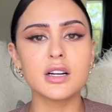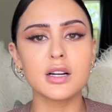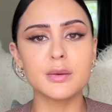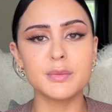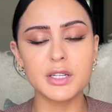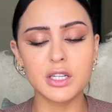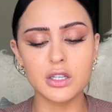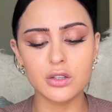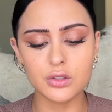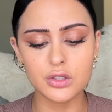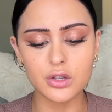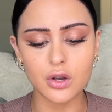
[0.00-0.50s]
I'm
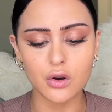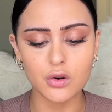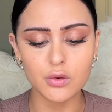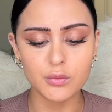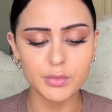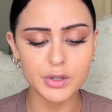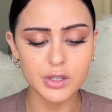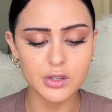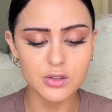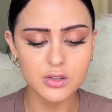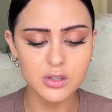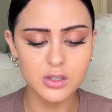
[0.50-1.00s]
gonna use Oat
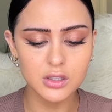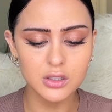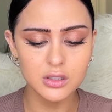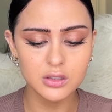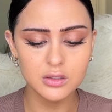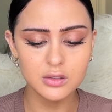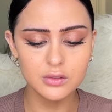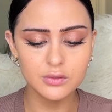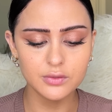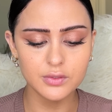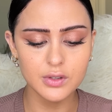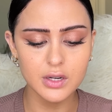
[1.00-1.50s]
Milk
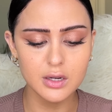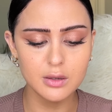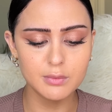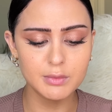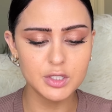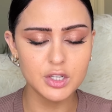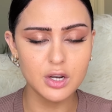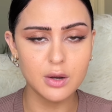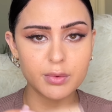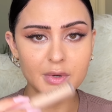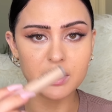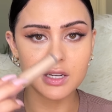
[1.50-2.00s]
from
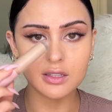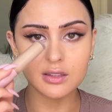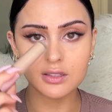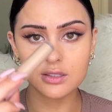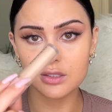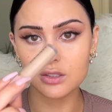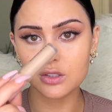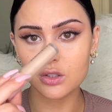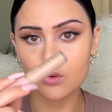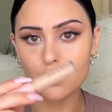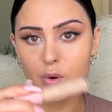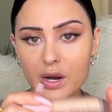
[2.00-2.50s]
Dominique. This
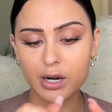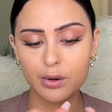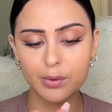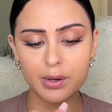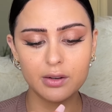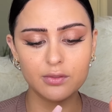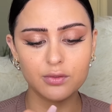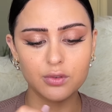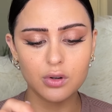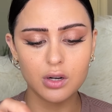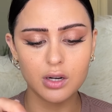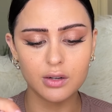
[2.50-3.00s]
is the Wide
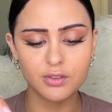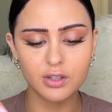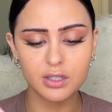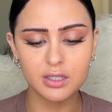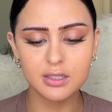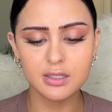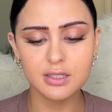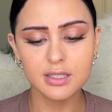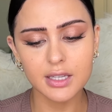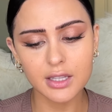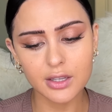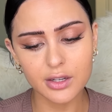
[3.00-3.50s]
Awake Full Cover
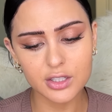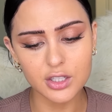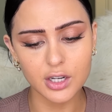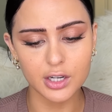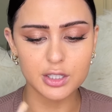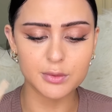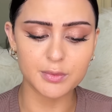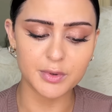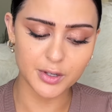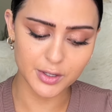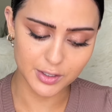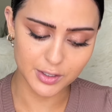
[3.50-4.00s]
Concealer. Talk to,